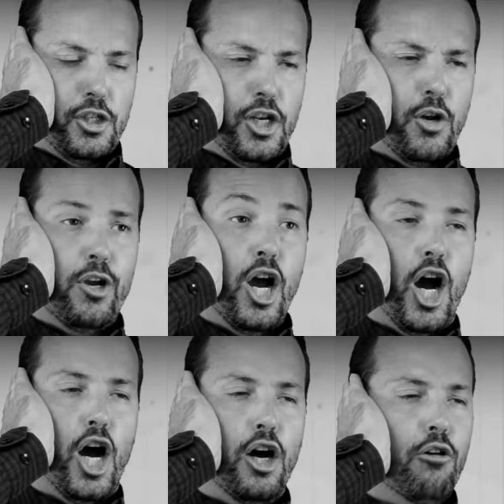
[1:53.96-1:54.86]
Here we
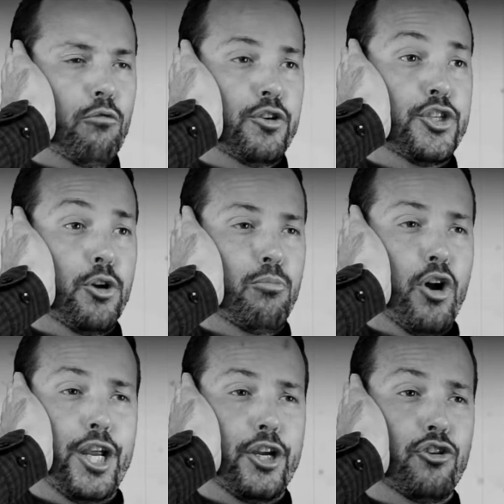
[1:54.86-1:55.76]
are with some
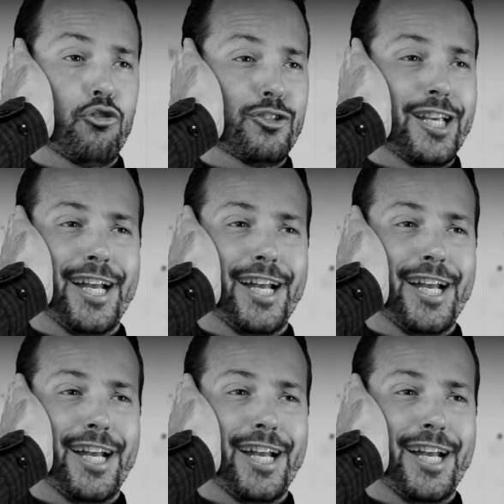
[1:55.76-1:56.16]
breaking news.